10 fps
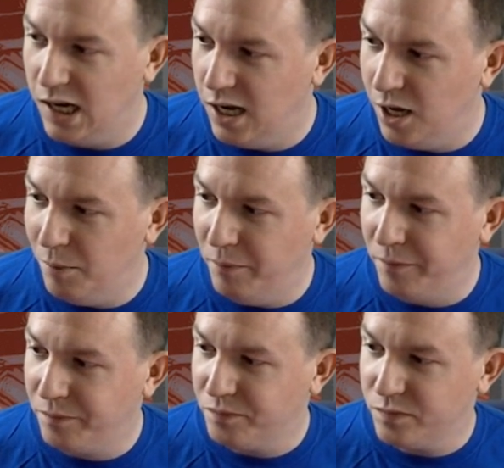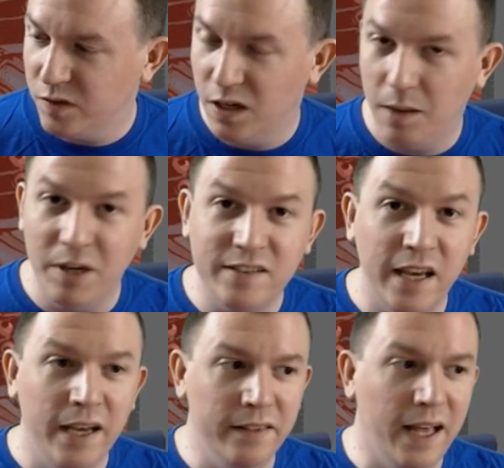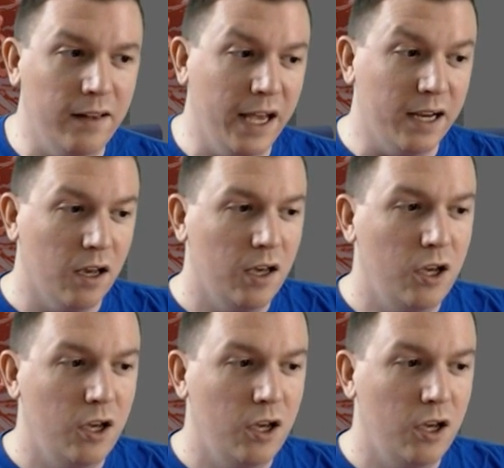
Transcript: I'm not saying that like